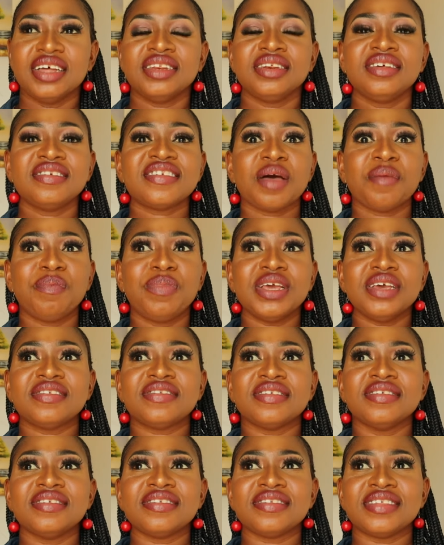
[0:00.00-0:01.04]
These are
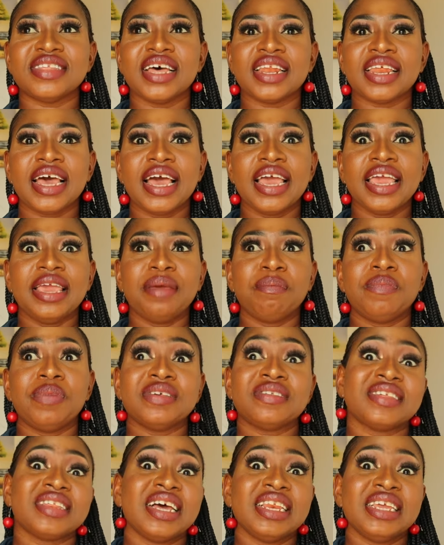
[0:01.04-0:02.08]
places that I
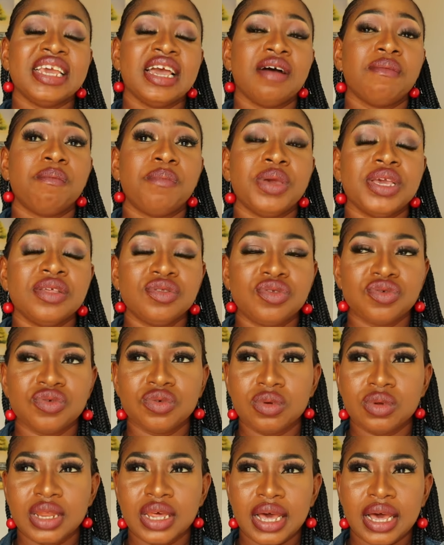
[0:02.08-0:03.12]
personally have been
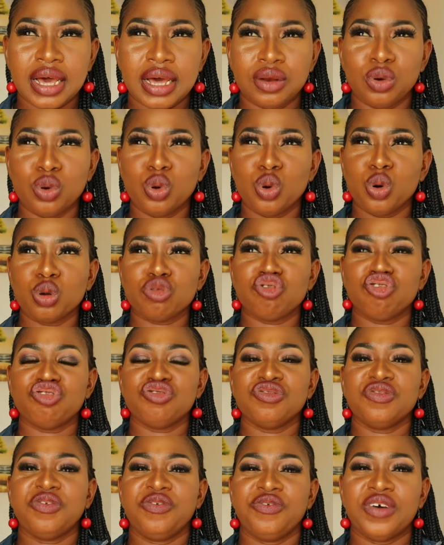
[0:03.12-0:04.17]
to that are not
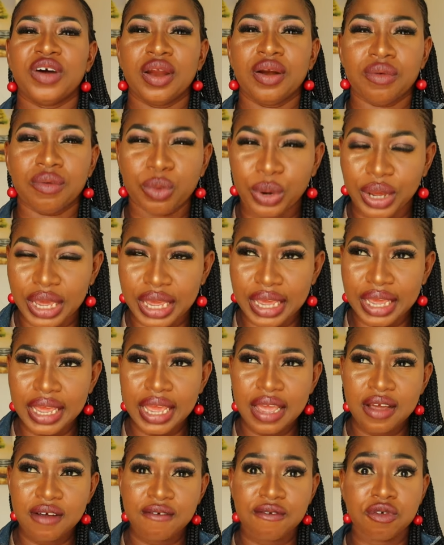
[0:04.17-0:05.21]
too far away
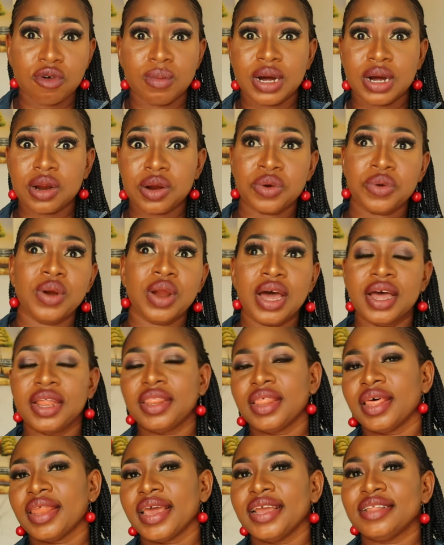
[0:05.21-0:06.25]
from
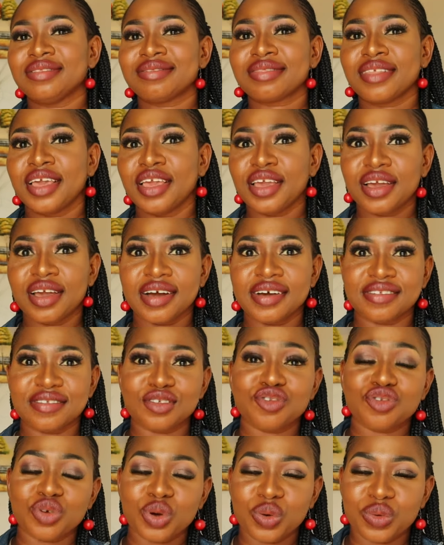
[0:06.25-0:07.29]
Accra that I think as
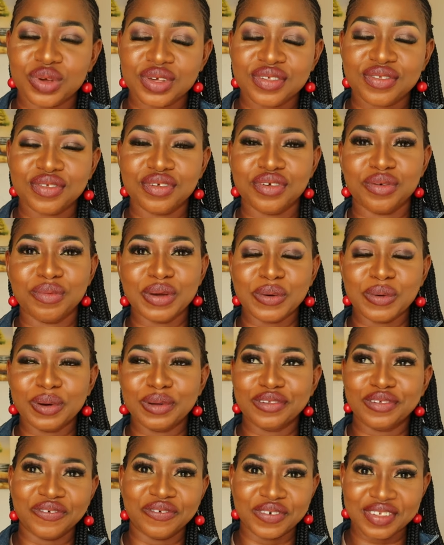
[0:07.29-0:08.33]
a tourist you may
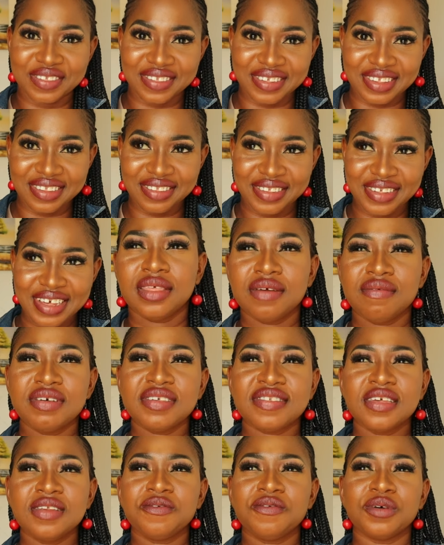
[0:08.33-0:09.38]
want to visit. The
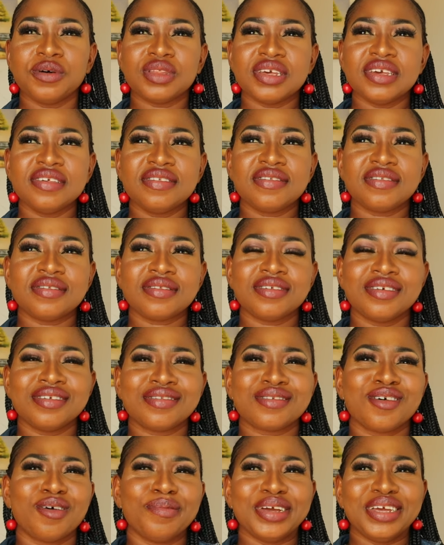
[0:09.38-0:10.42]
reason for this
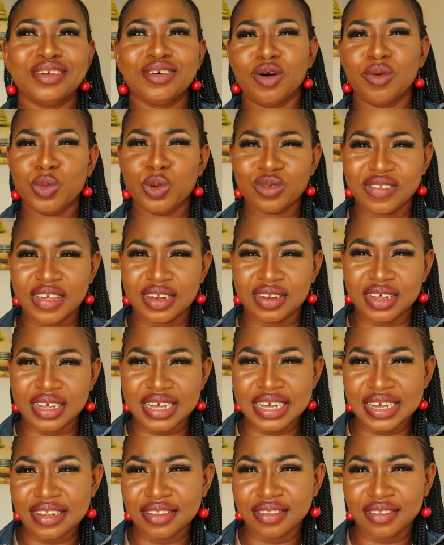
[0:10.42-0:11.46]
is coming almost at
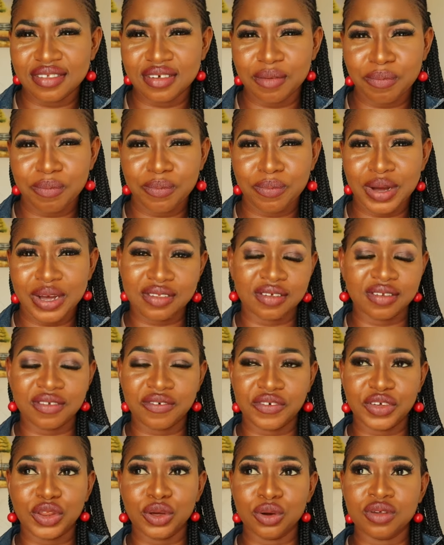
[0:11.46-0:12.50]
the end part of
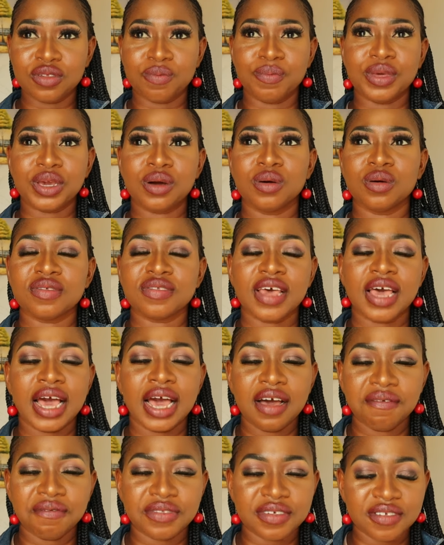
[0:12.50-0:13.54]
the video is because I
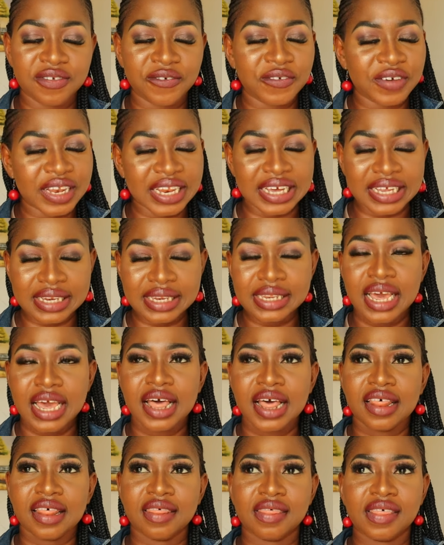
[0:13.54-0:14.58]
have this feeling
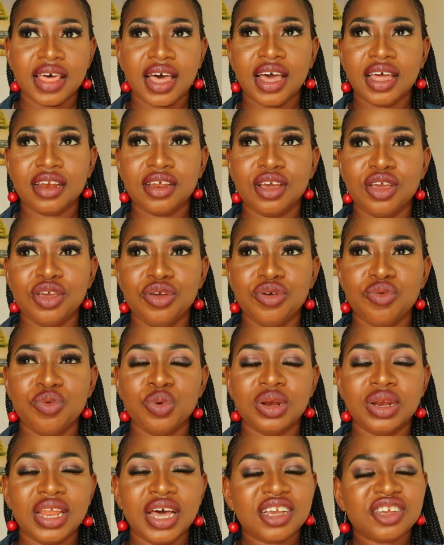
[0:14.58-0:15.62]
that you
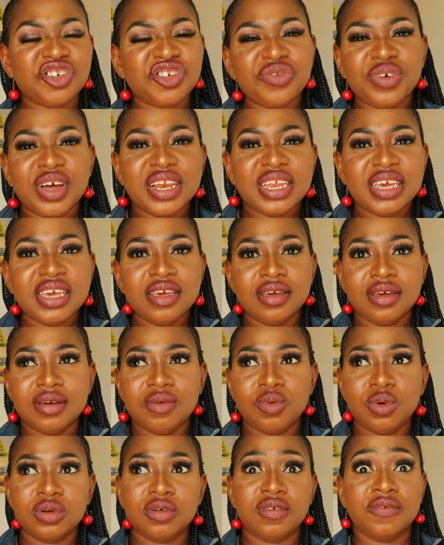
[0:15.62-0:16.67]
will naturally
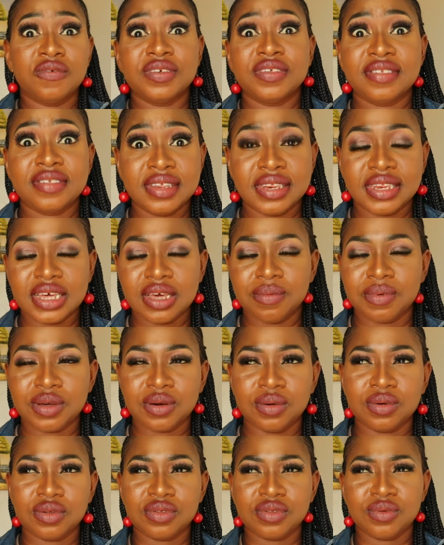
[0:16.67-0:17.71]
want to visit there
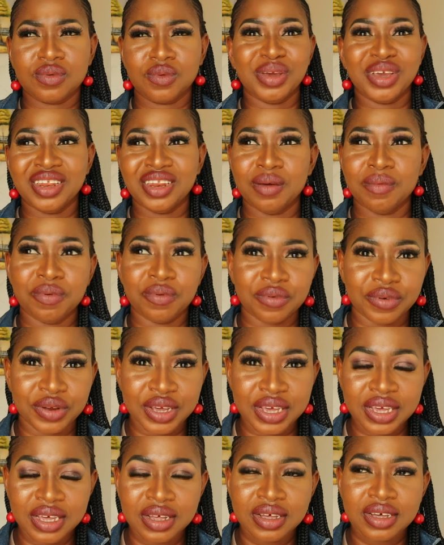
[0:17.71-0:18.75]
because me and
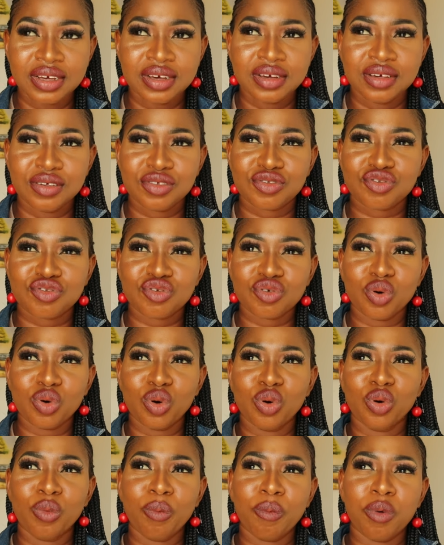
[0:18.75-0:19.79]
Iburi
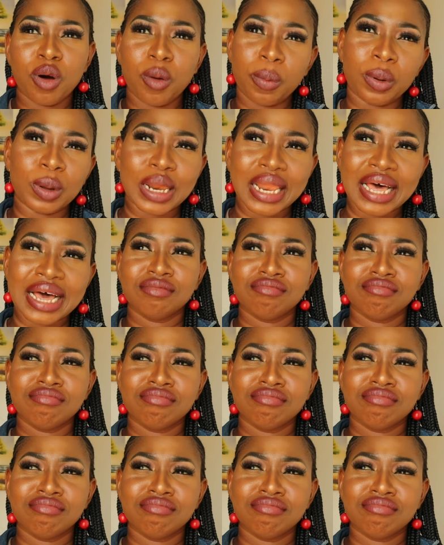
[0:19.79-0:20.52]
so popular.